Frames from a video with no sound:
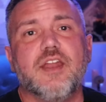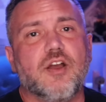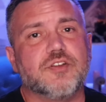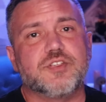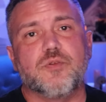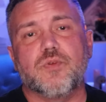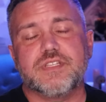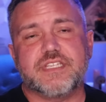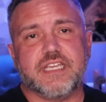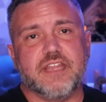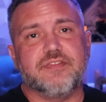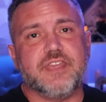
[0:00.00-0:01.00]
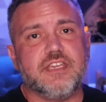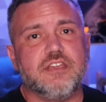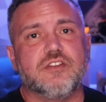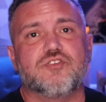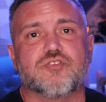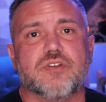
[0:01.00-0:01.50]
And also once again, thank
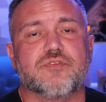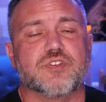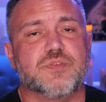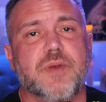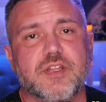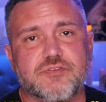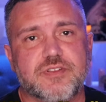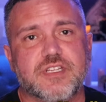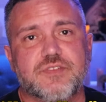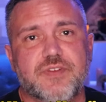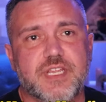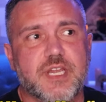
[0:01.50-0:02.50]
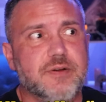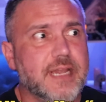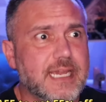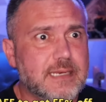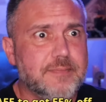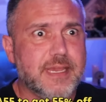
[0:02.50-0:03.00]
you to Drift for sponsoring this video
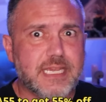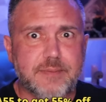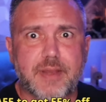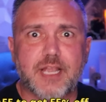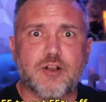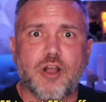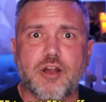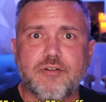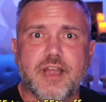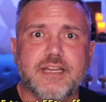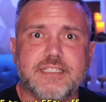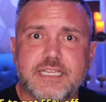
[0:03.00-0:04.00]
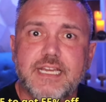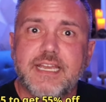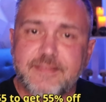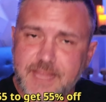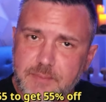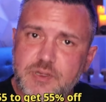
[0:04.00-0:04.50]
and making my car rides
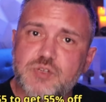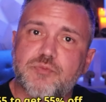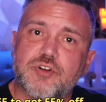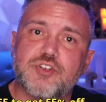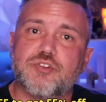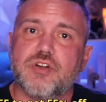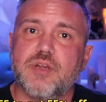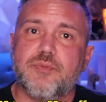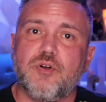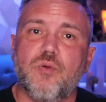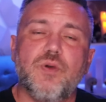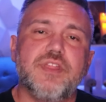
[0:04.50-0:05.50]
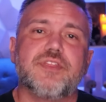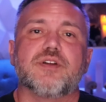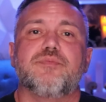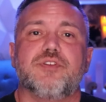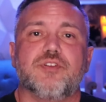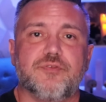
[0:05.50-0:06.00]
that much more enjoyable with
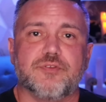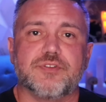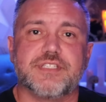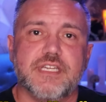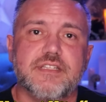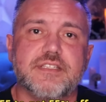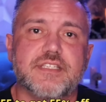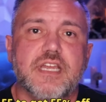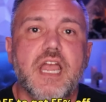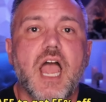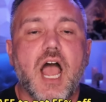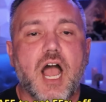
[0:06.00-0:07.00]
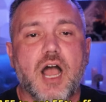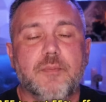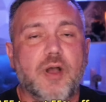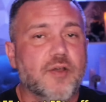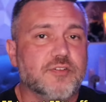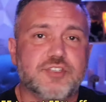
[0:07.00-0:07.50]
their beautiful scents. Um,
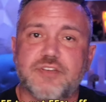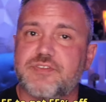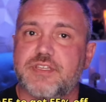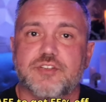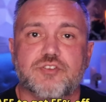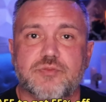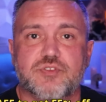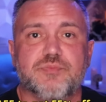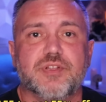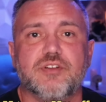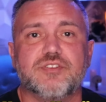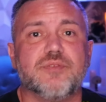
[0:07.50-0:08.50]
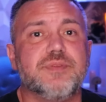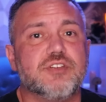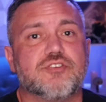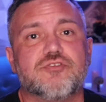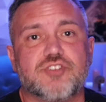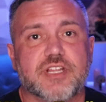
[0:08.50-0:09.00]
all their stuff's in the description below. So be
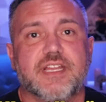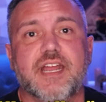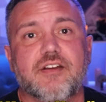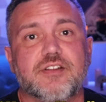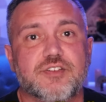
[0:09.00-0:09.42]
sure and check that out.